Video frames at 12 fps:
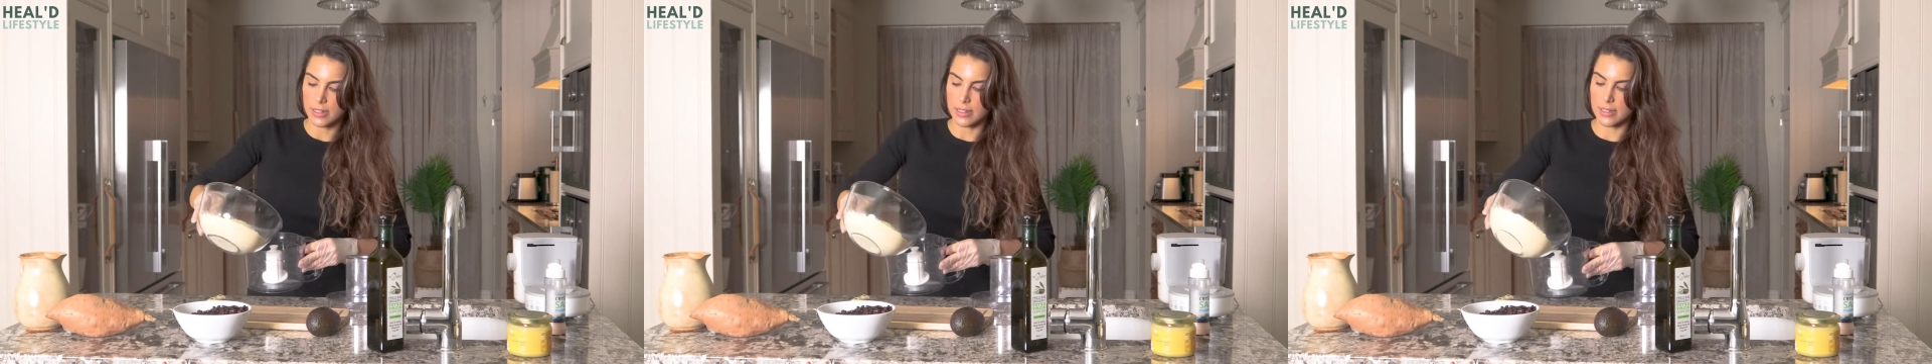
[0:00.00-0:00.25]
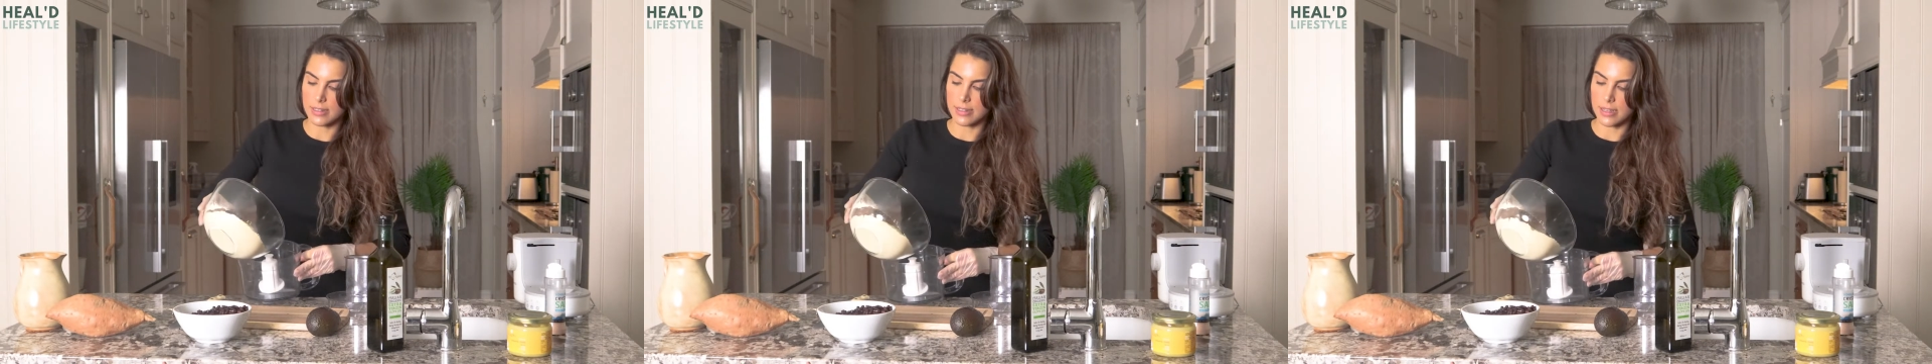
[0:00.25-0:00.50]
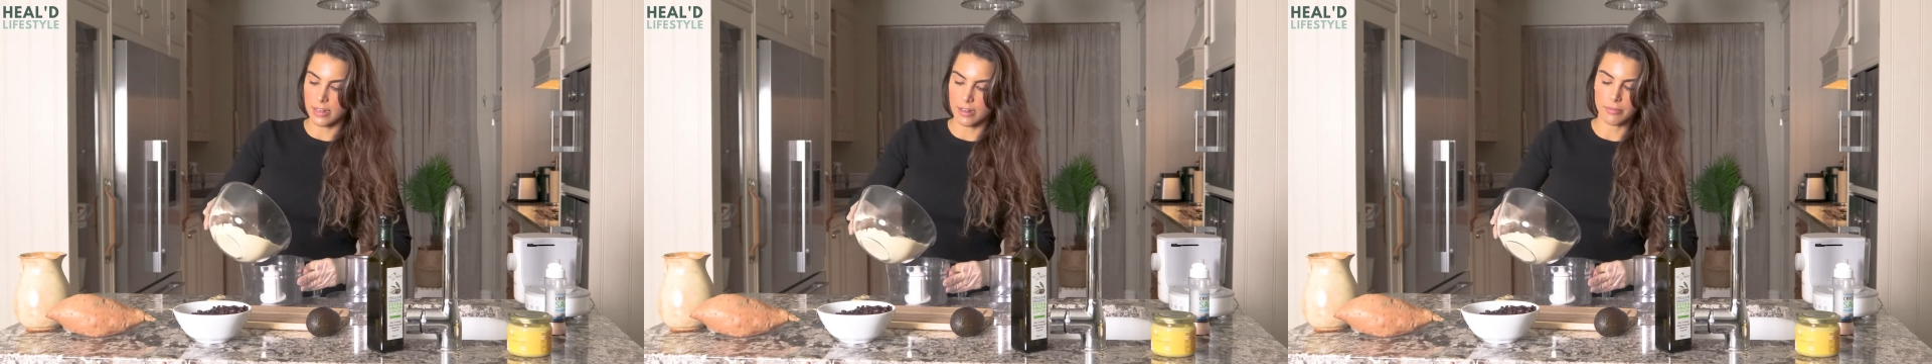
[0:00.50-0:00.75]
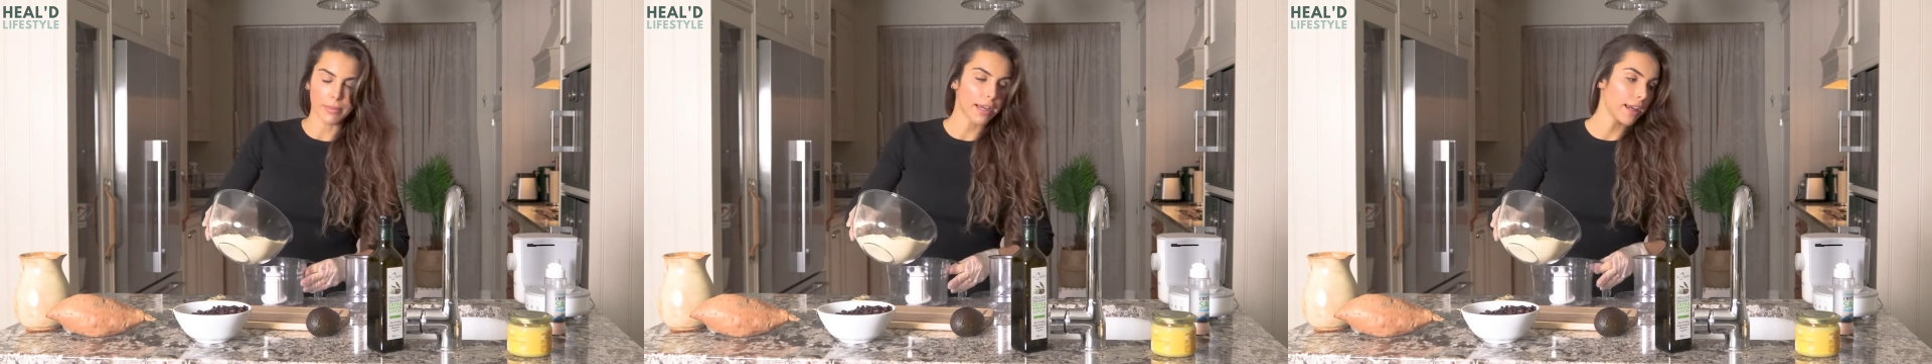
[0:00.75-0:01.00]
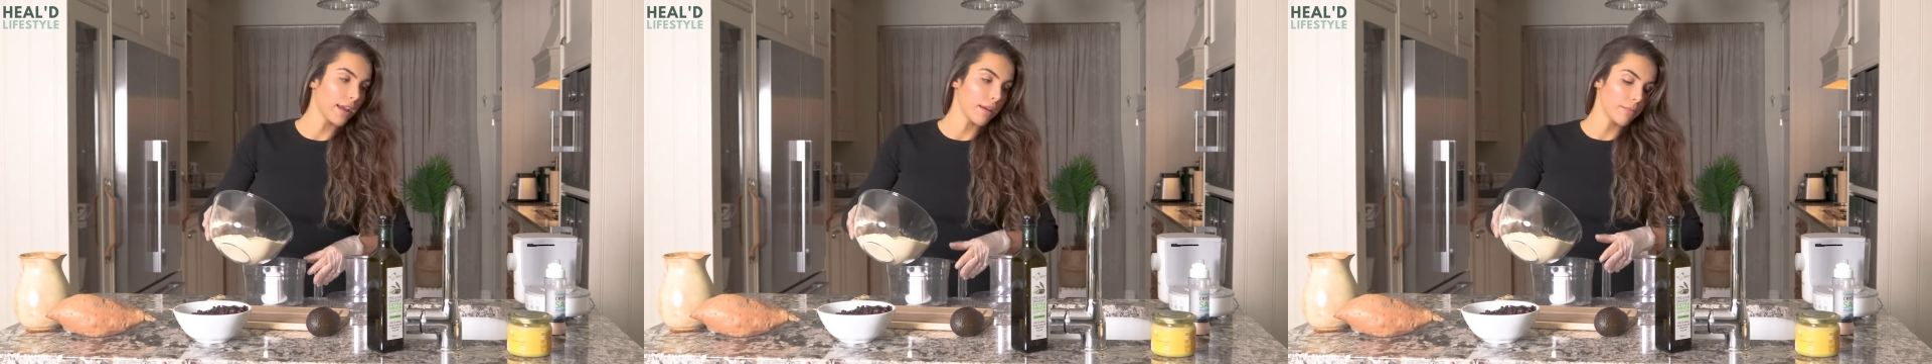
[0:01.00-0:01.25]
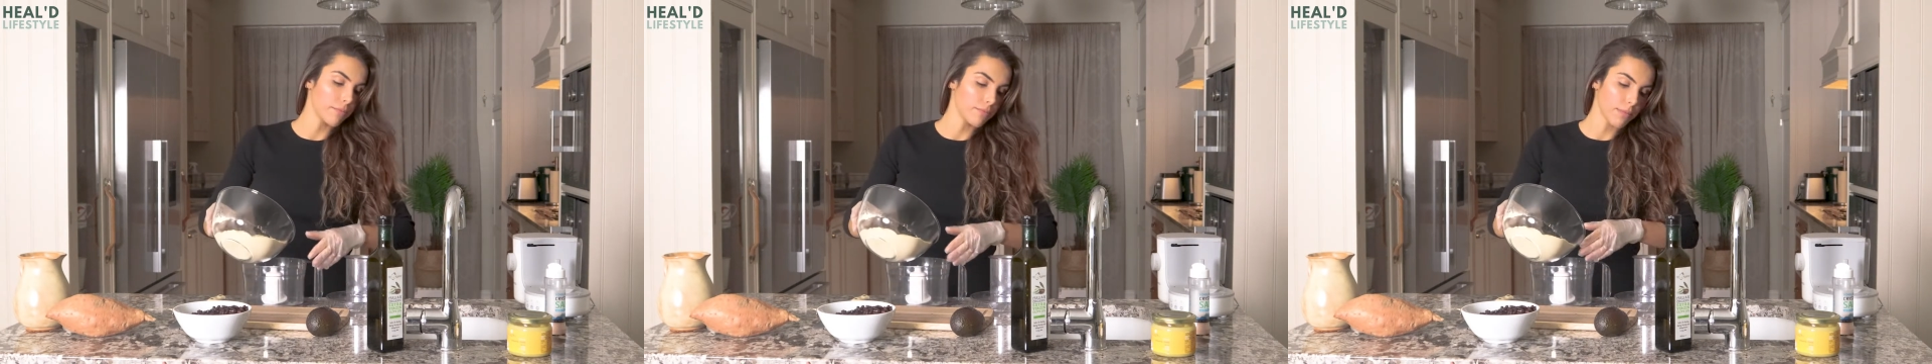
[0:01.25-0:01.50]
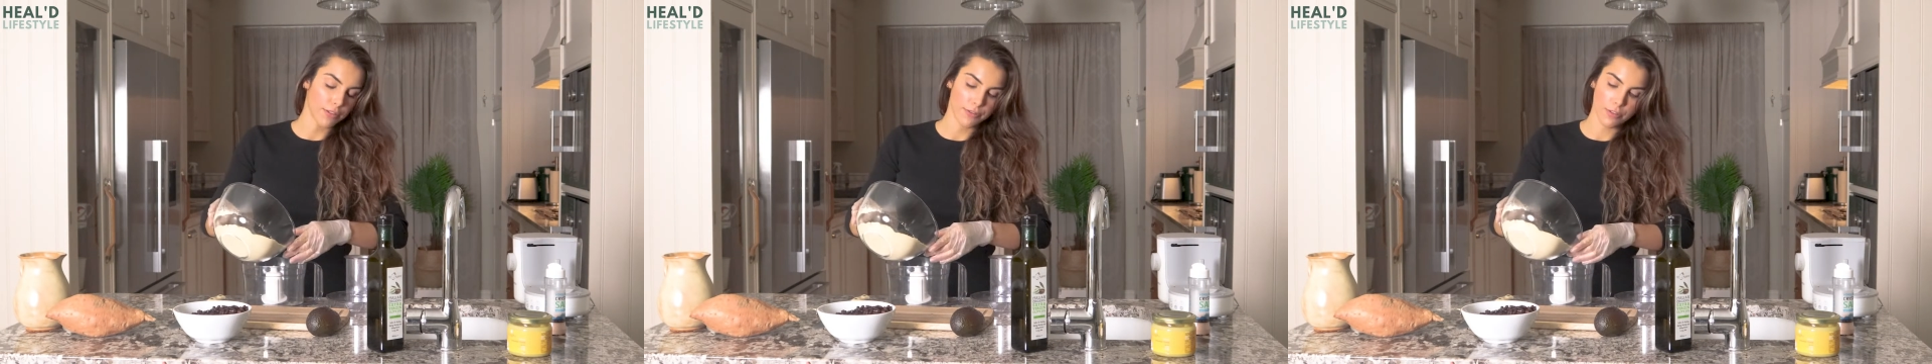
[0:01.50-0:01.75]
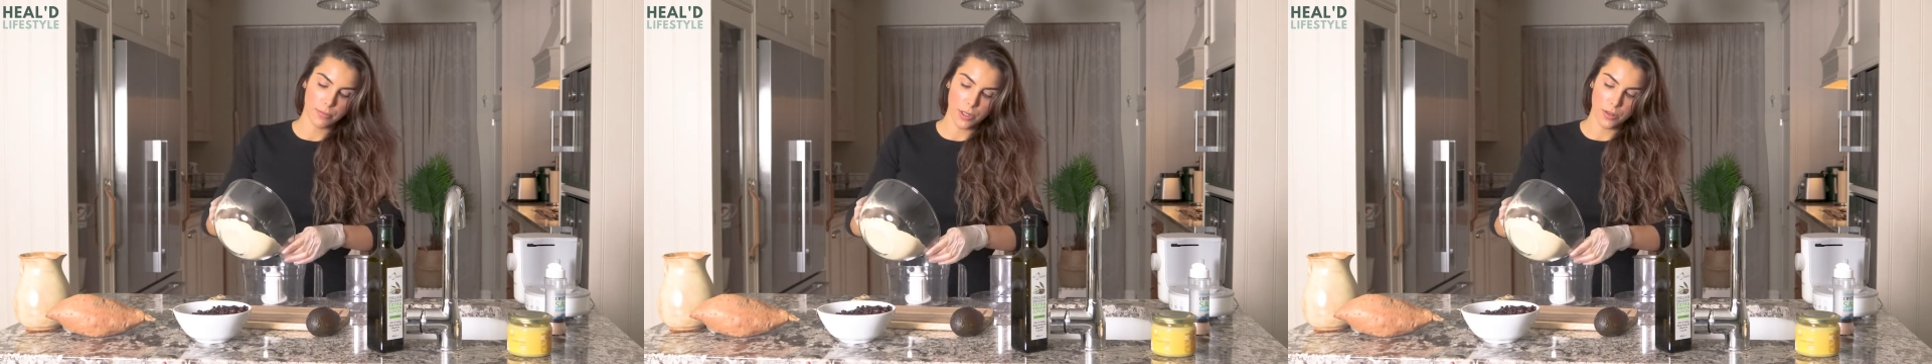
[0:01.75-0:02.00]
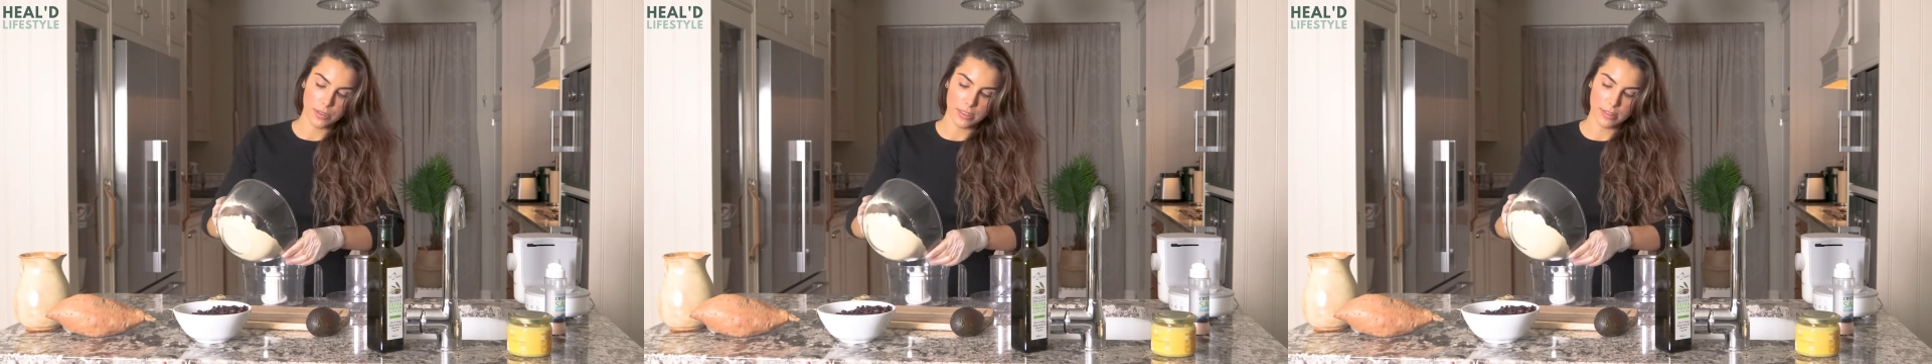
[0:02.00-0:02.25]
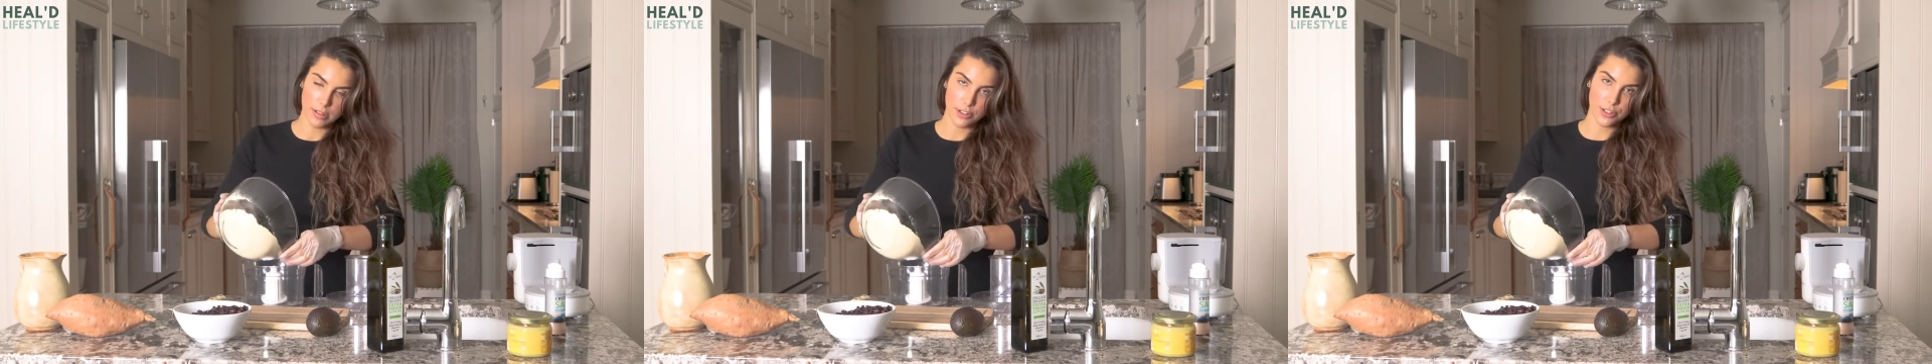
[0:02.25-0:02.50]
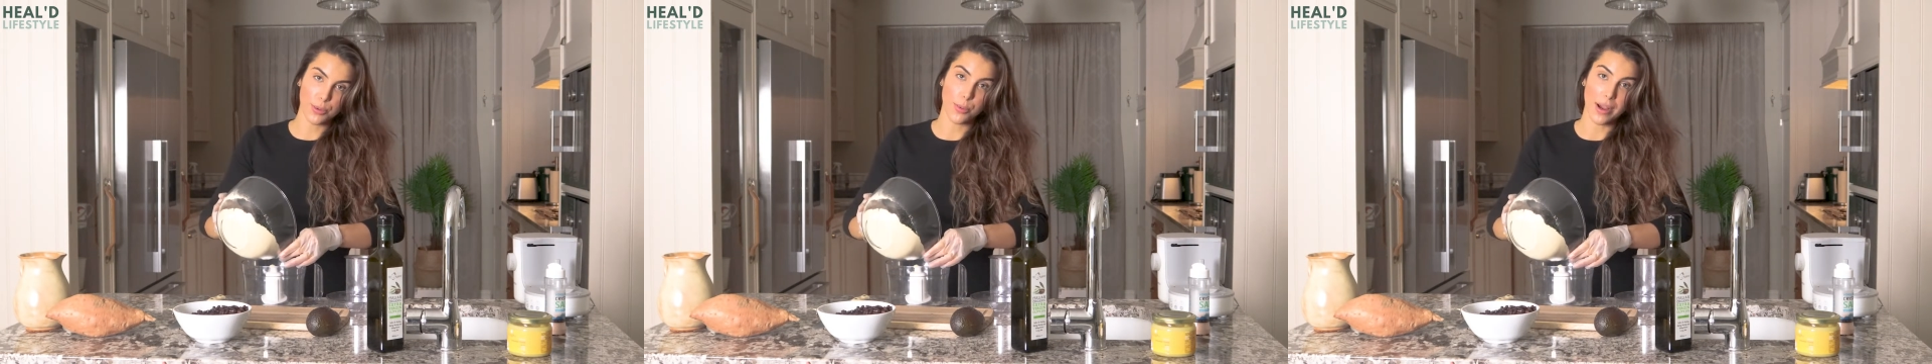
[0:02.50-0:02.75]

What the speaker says: Let's add it. My food processor is